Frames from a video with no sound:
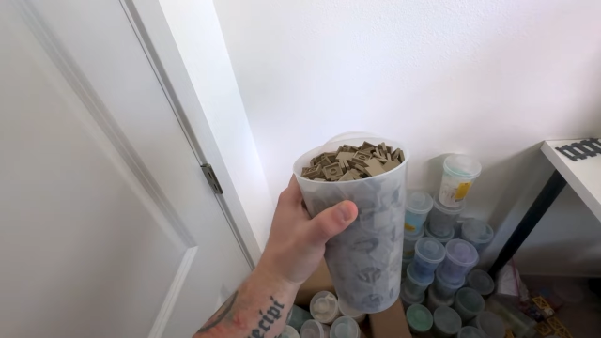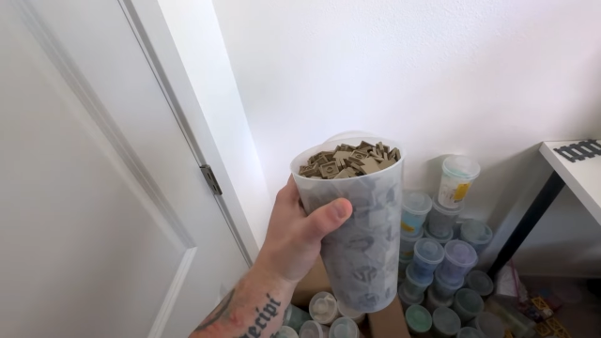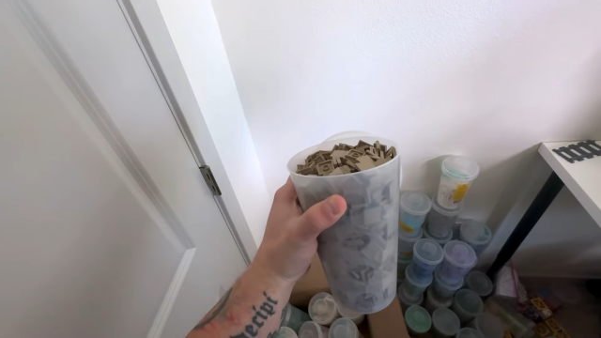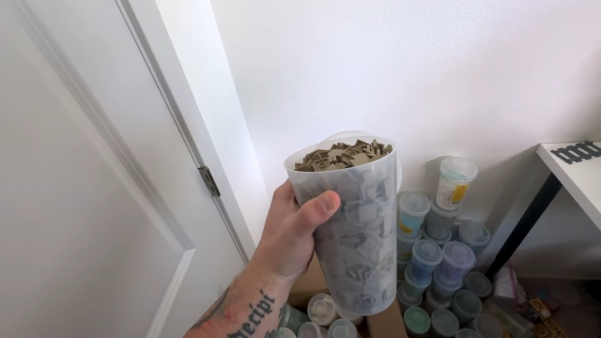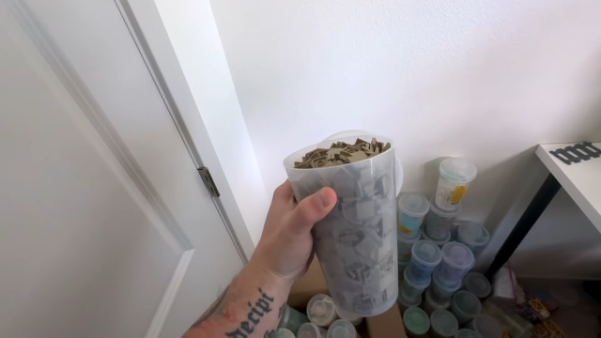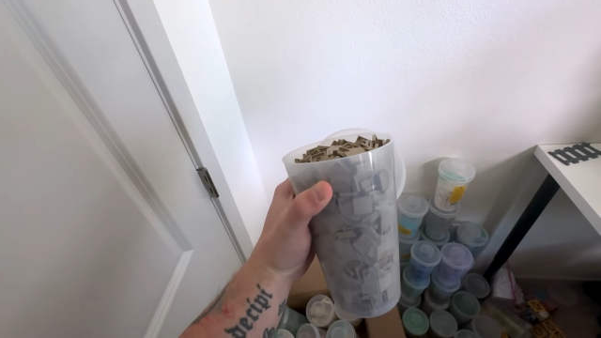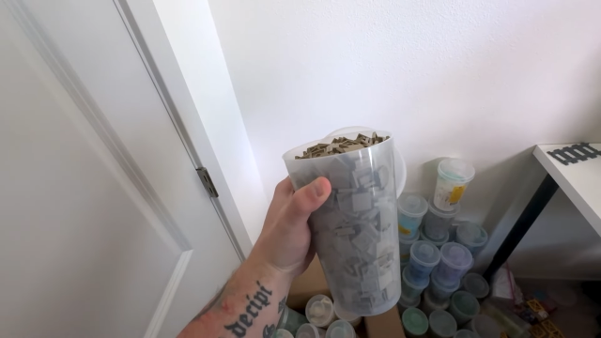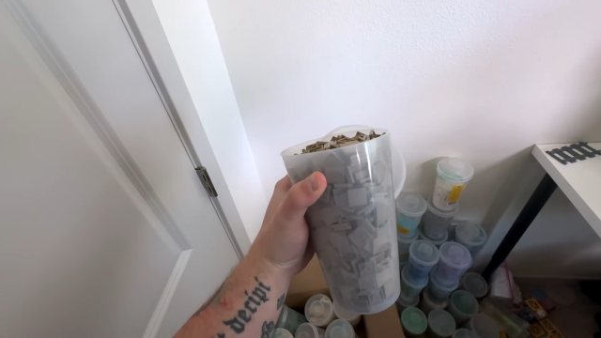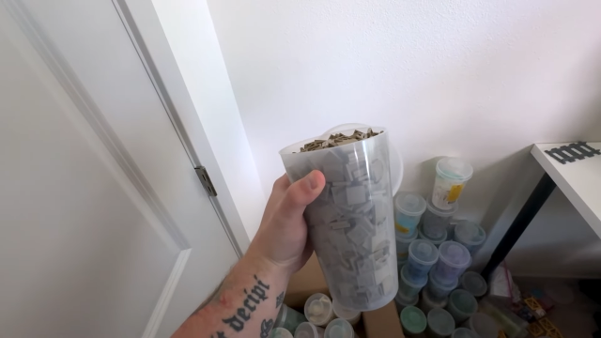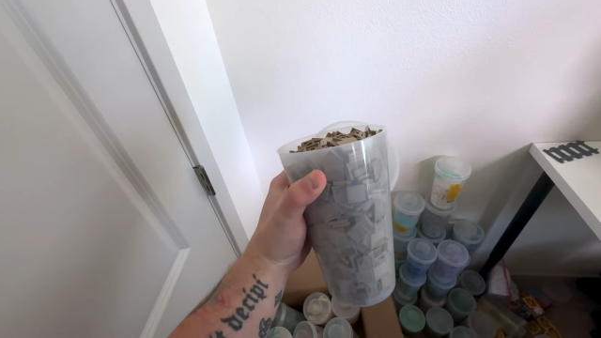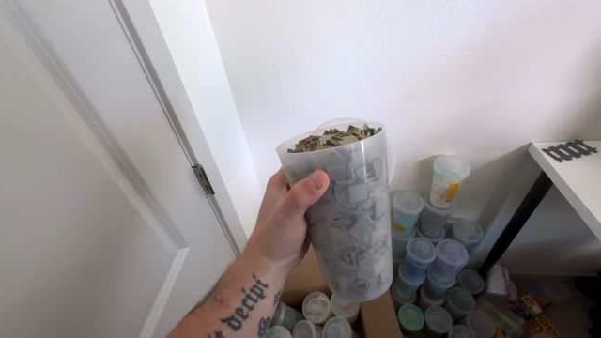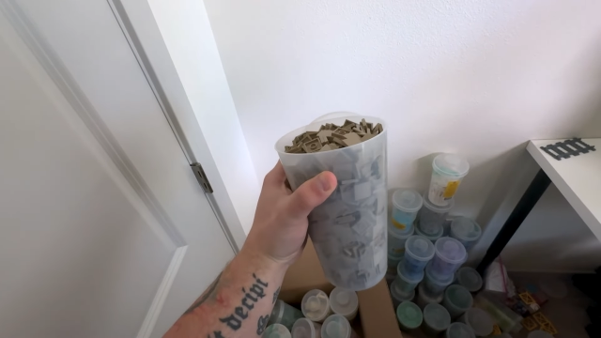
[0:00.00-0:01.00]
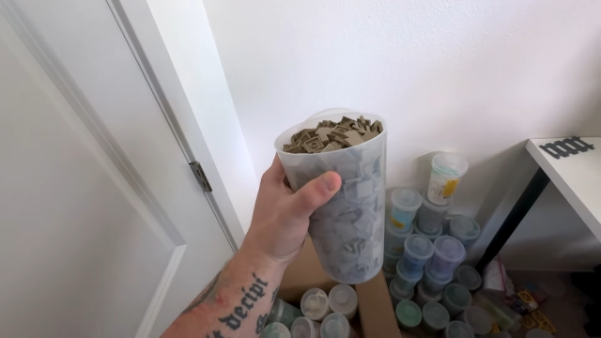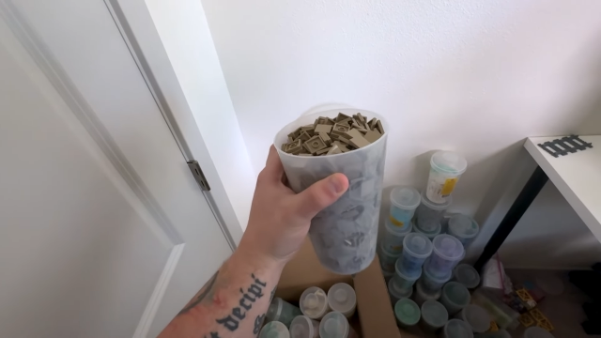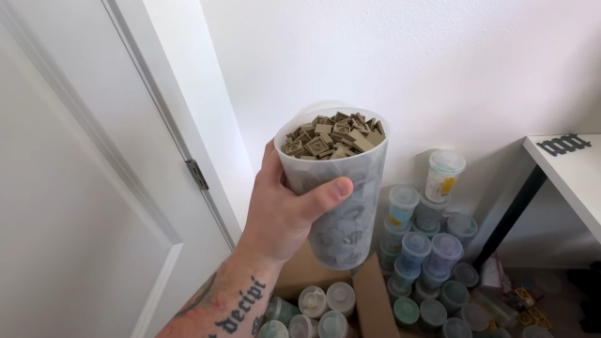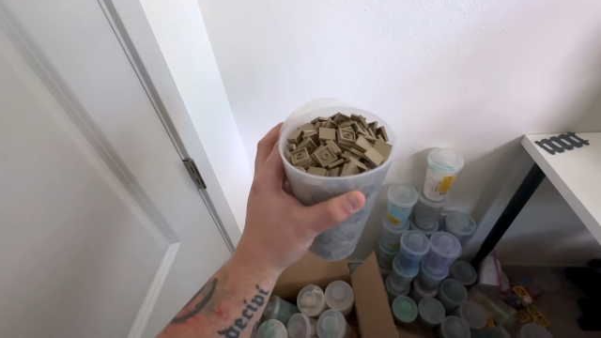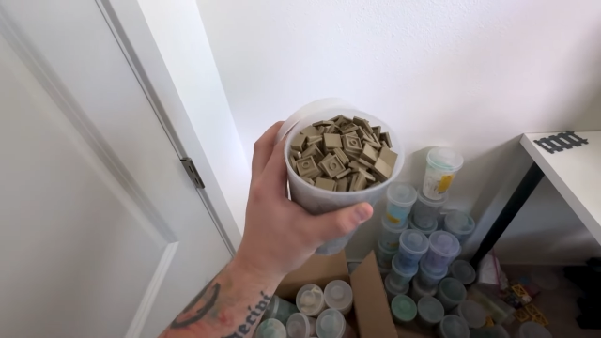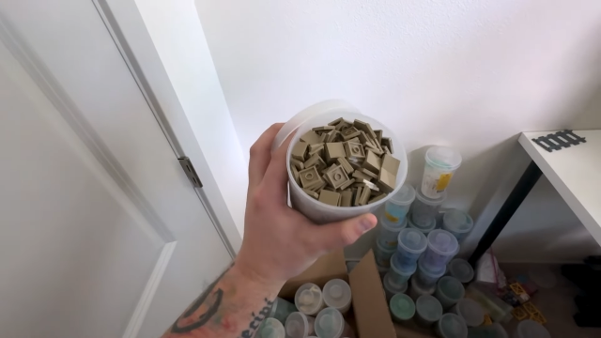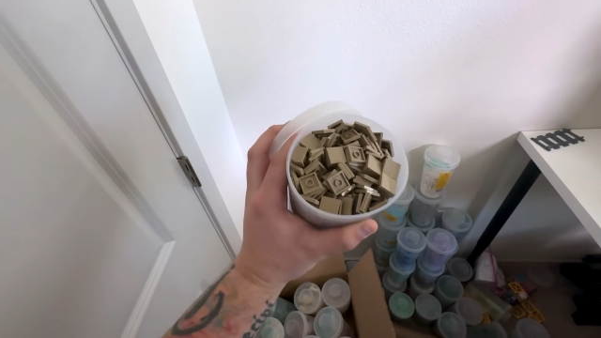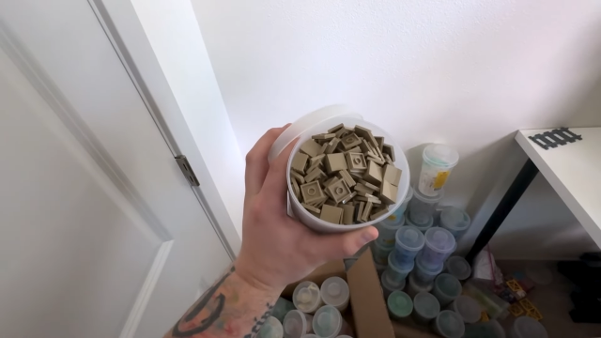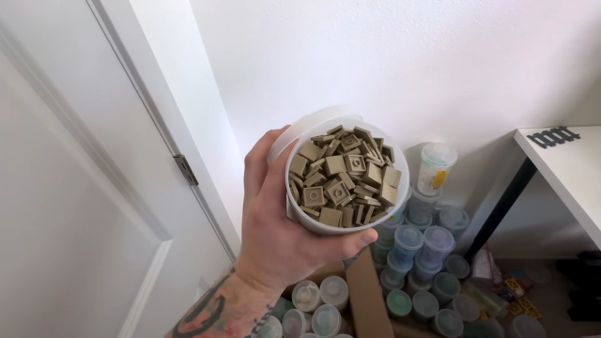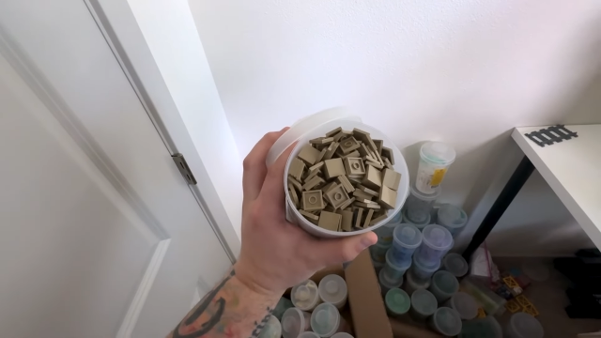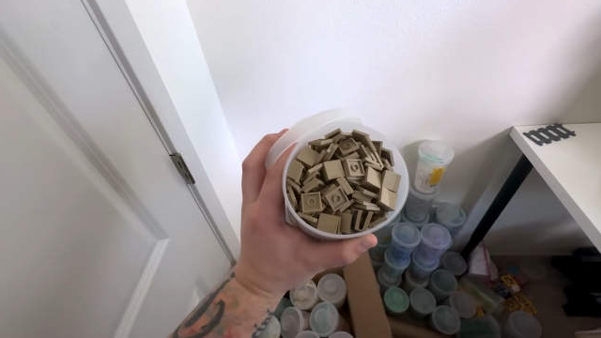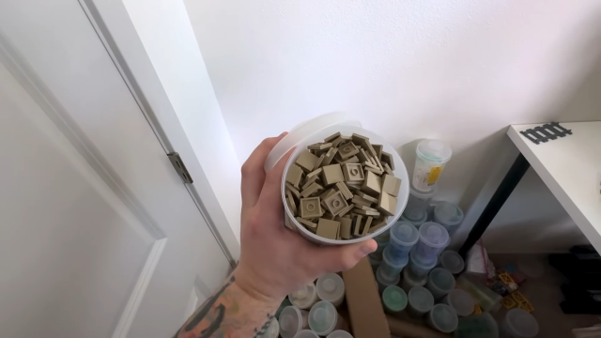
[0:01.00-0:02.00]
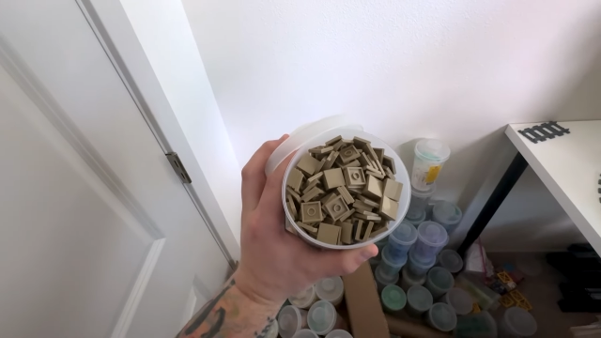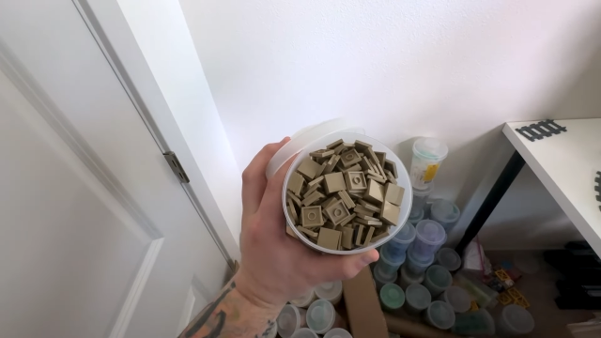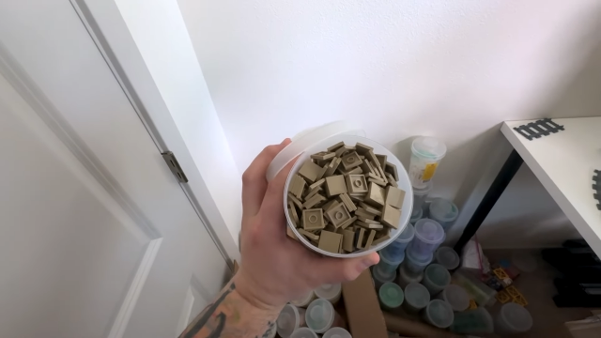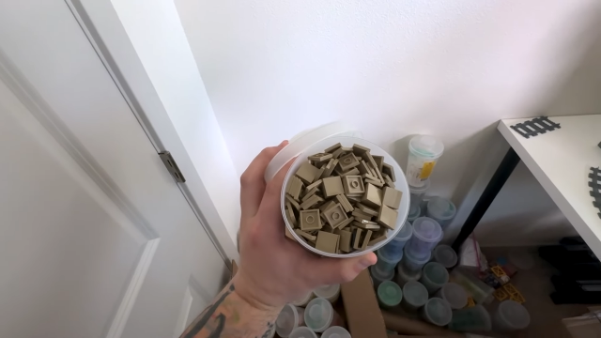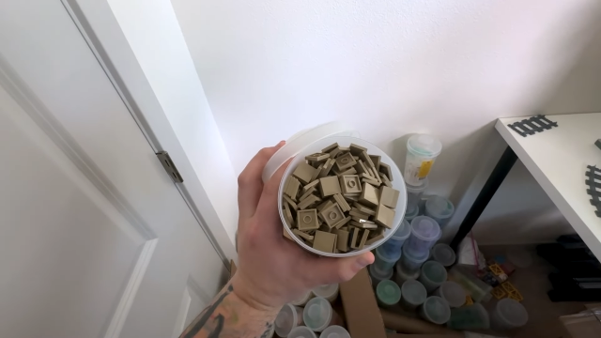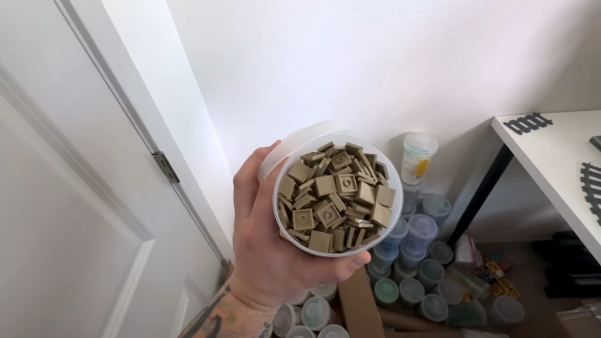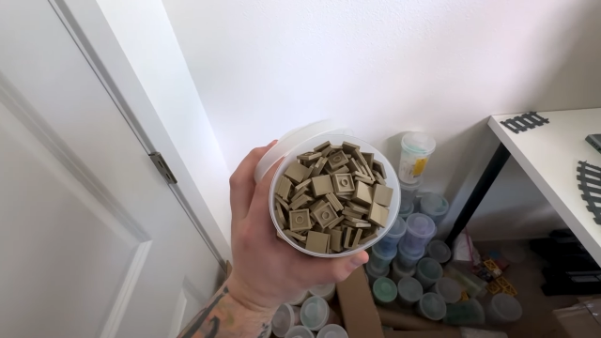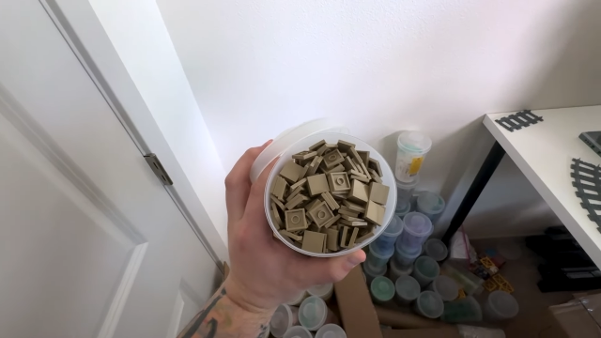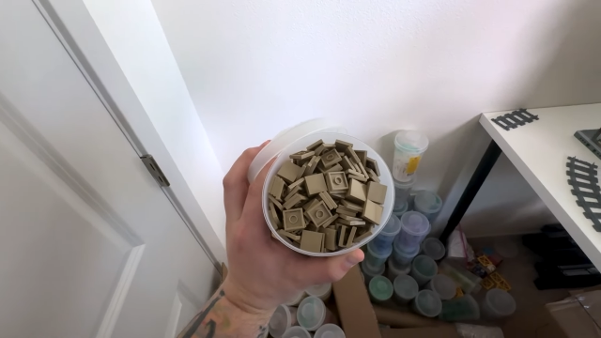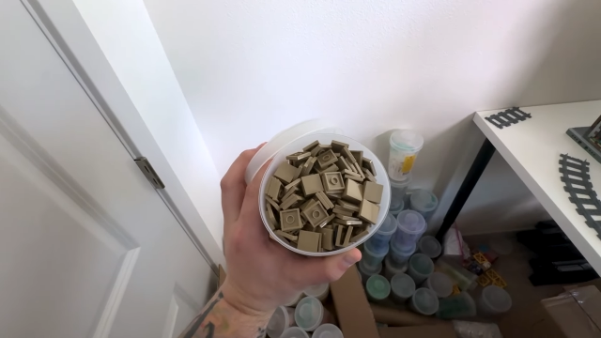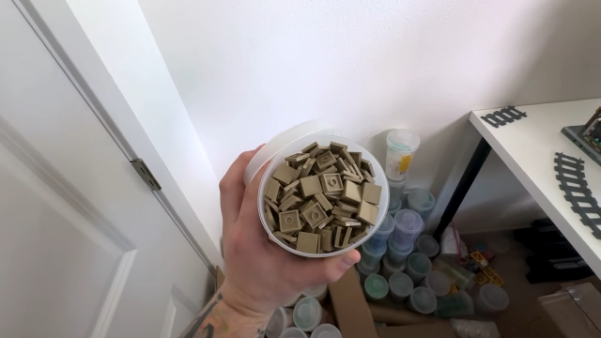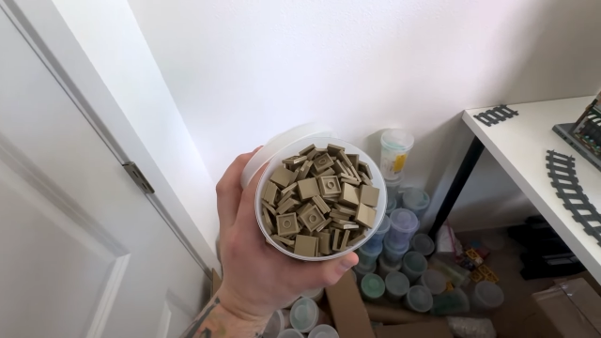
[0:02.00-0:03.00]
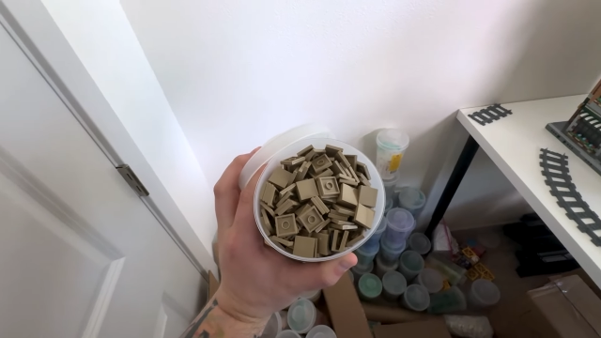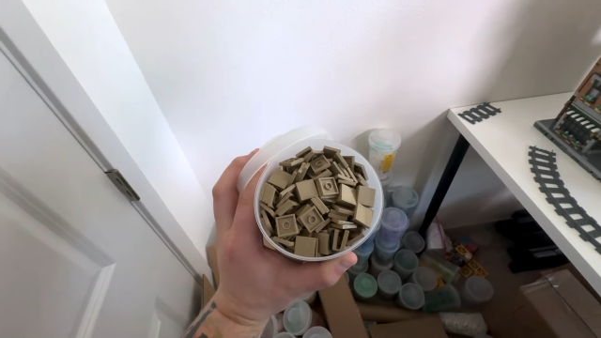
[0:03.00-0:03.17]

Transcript: (no speaker visible)